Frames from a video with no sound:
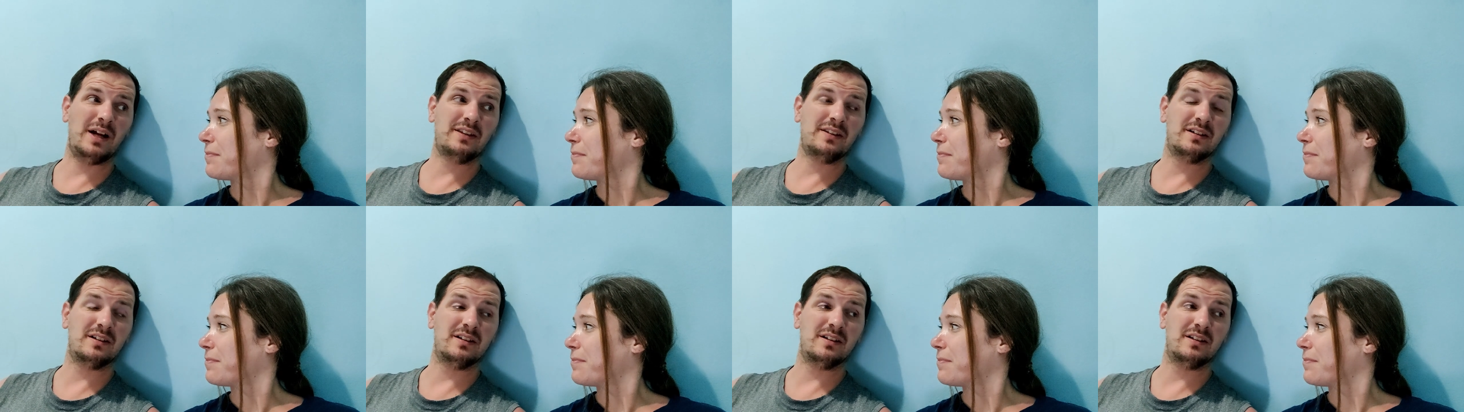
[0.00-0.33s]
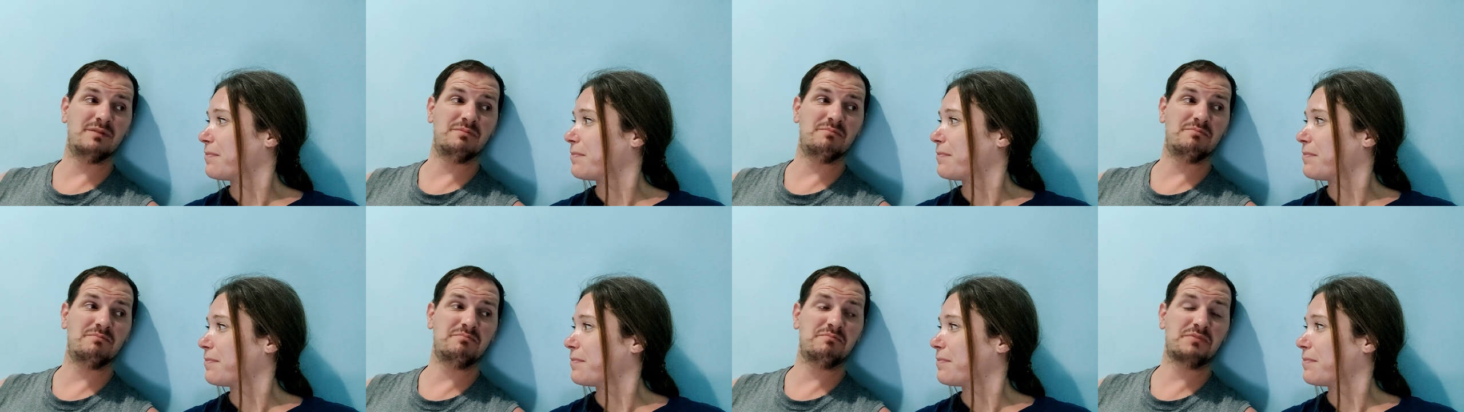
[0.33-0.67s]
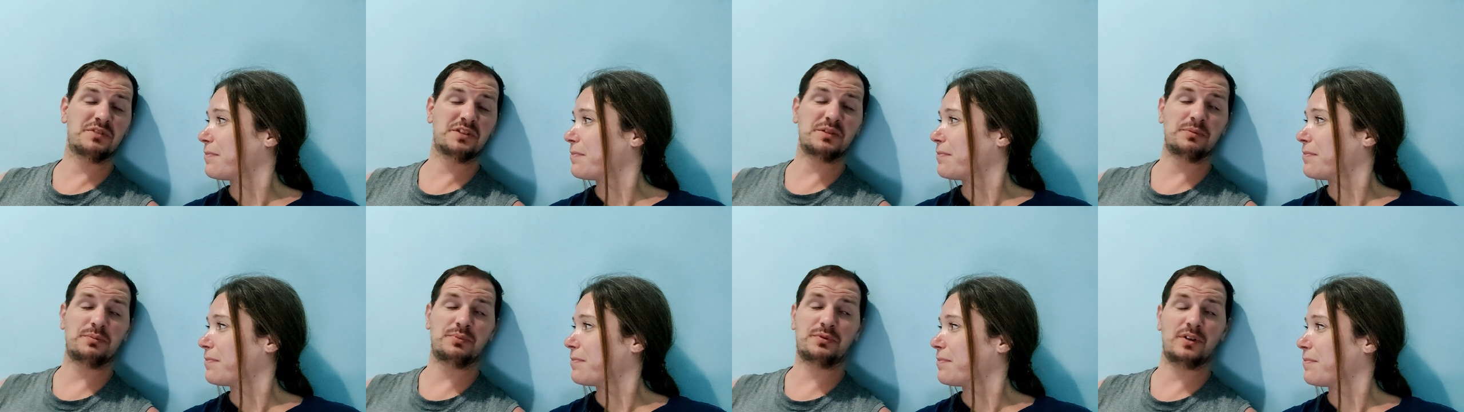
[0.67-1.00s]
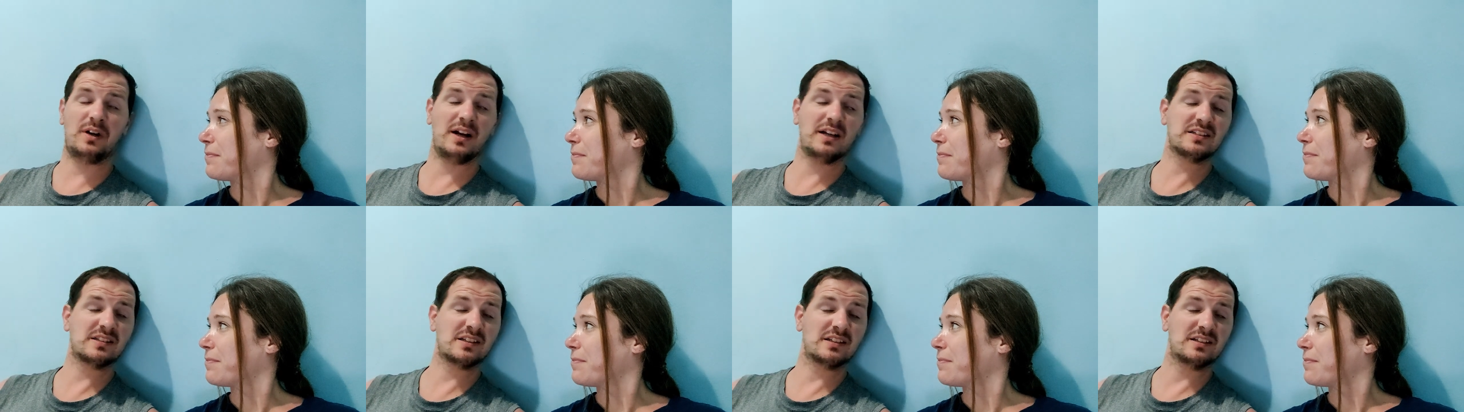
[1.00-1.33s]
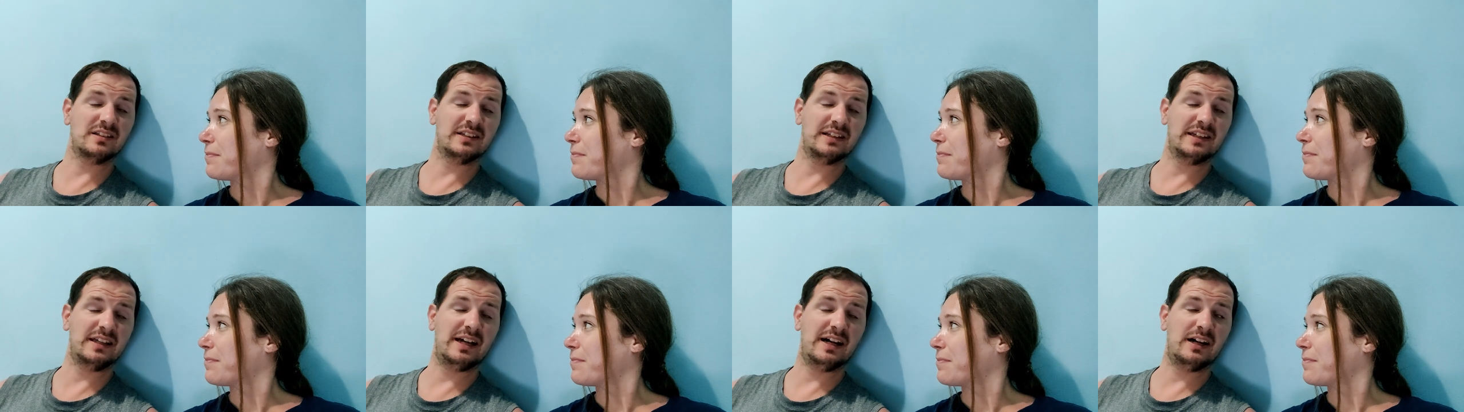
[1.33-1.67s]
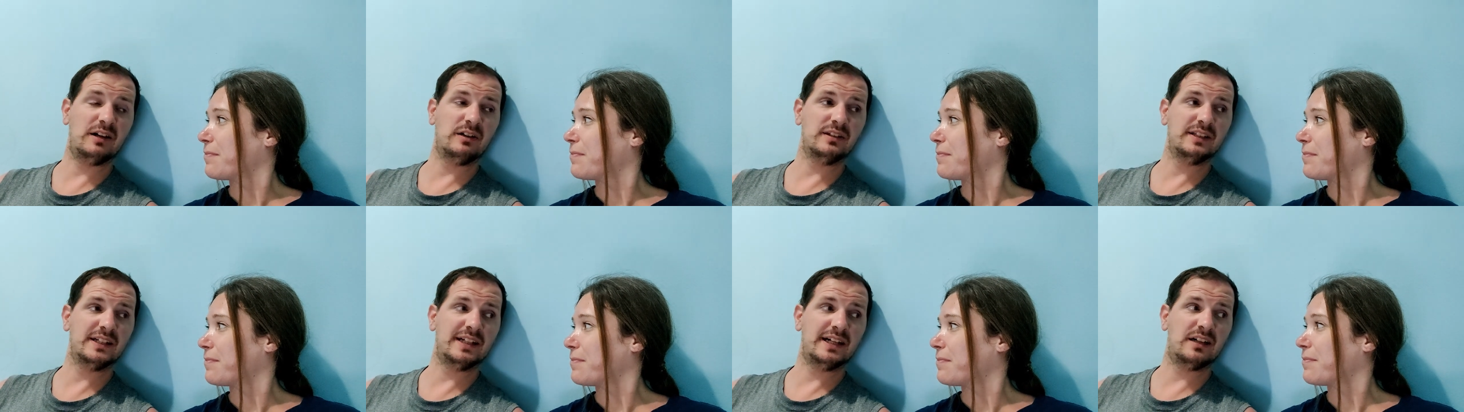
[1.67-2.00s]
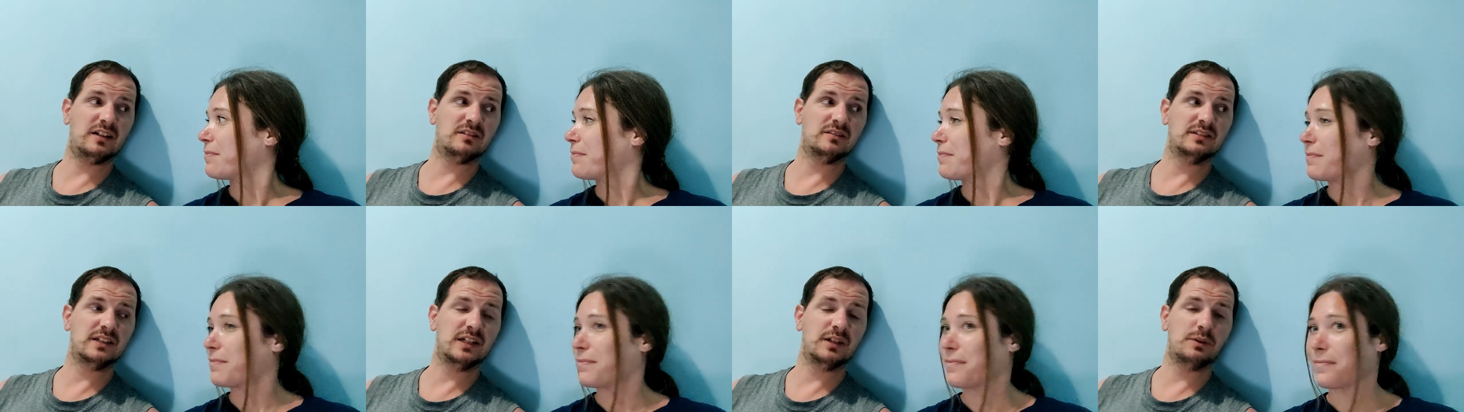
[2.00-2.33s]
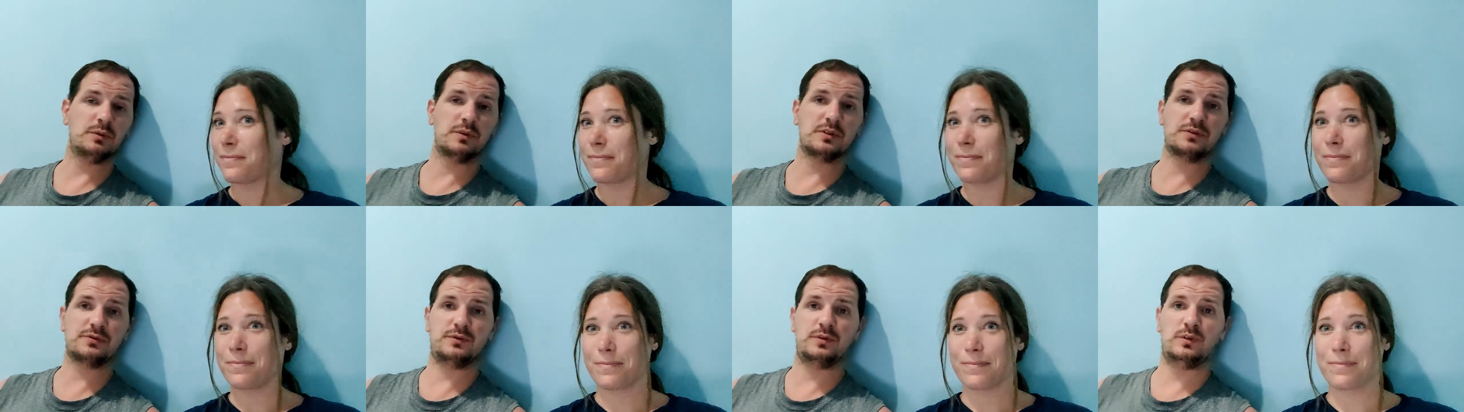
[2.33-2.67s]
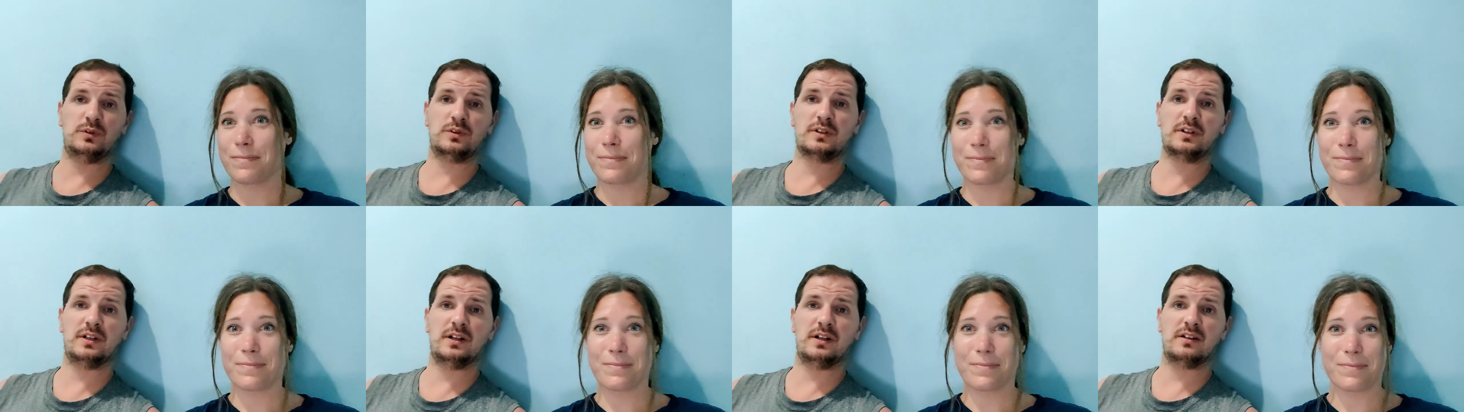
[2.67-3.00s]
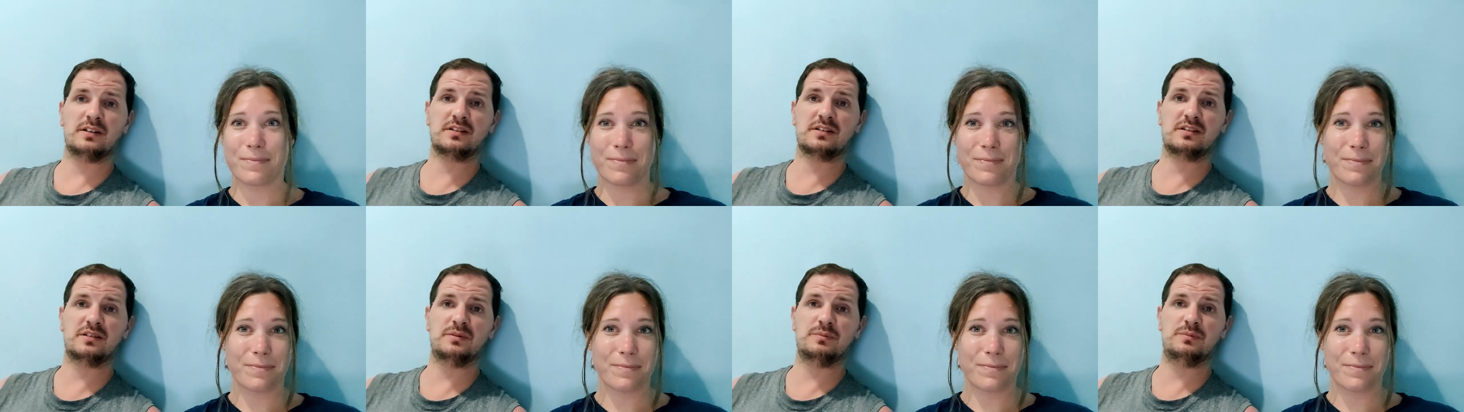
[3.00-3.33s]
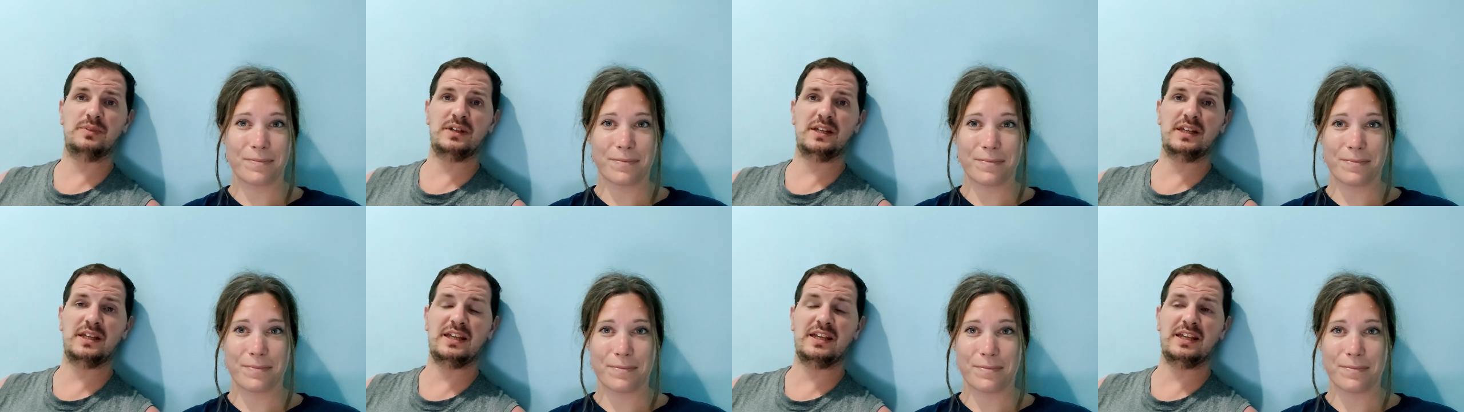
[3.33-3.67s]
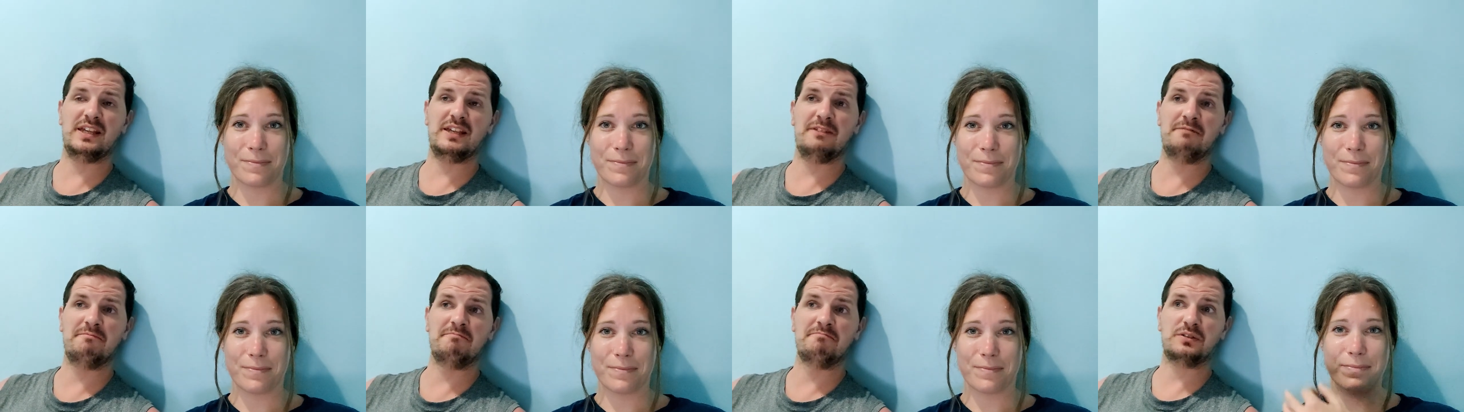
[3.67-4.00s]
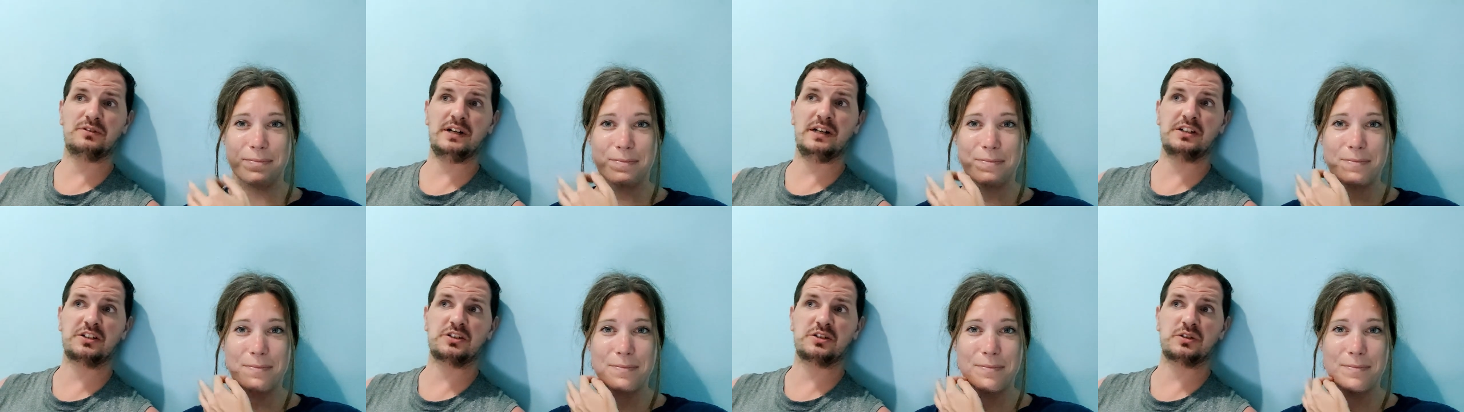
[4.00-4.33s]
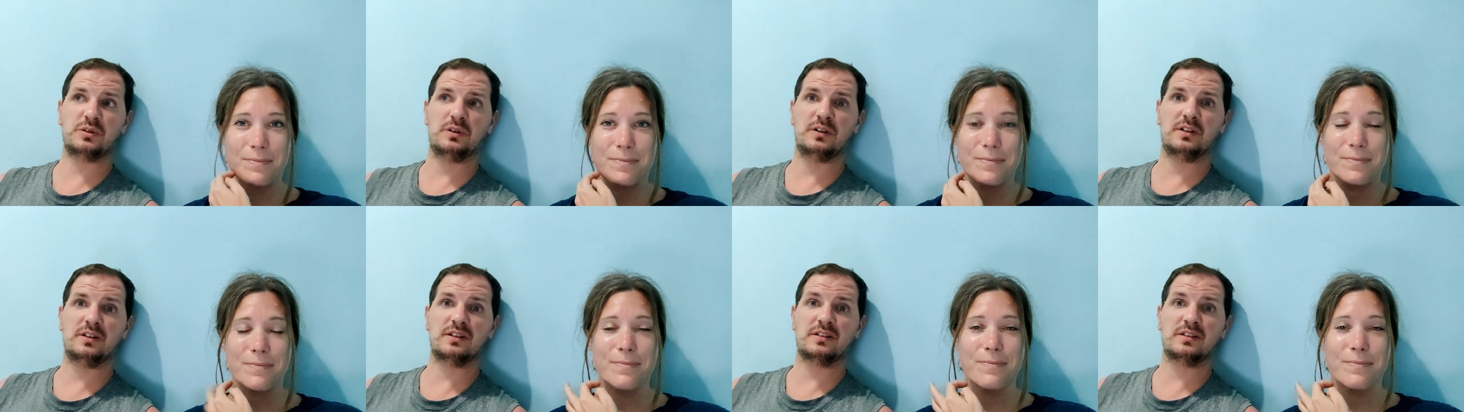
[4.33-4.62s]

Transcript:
Speaker 1: weather surprisingly held out. It was forecast to be torrential